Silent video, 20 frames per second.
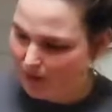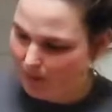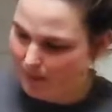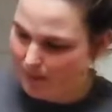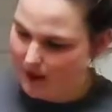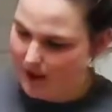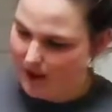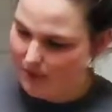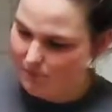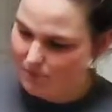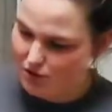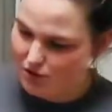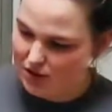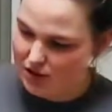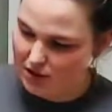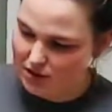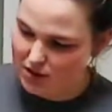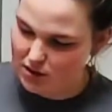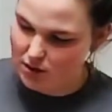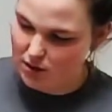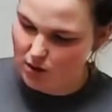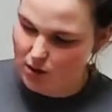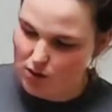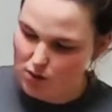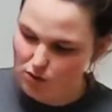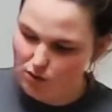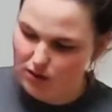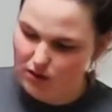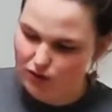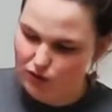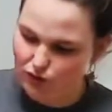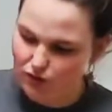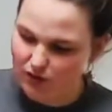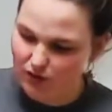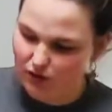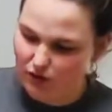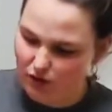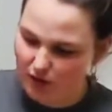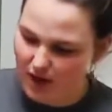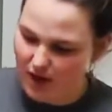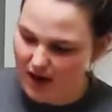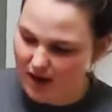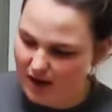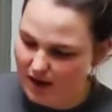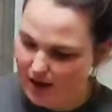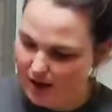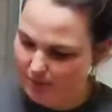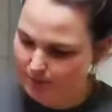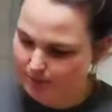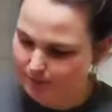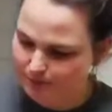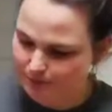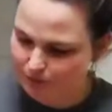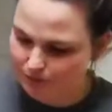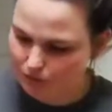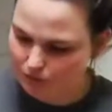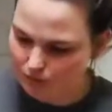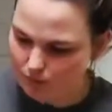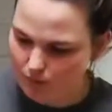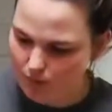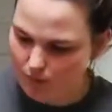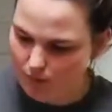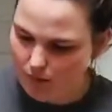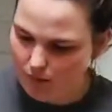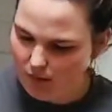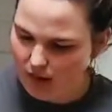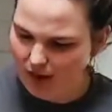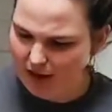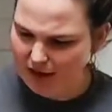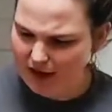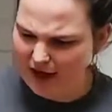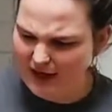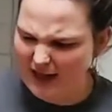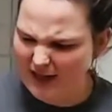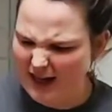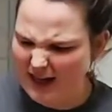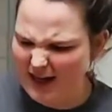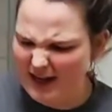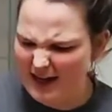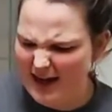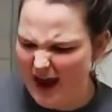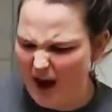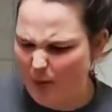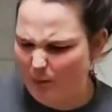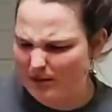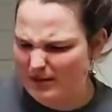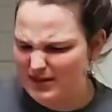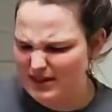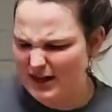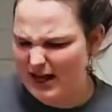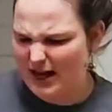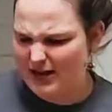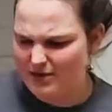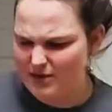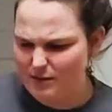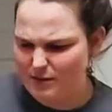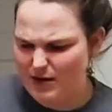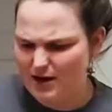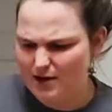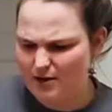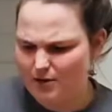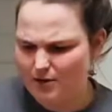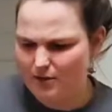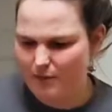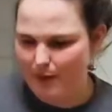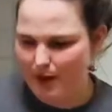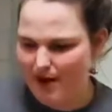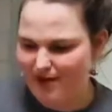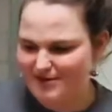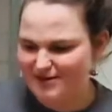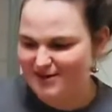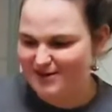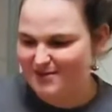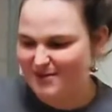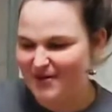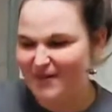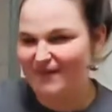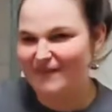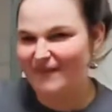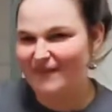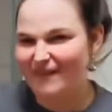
But I'm just going to slowly drizzle that in, trying to get it down beside the beater if possible.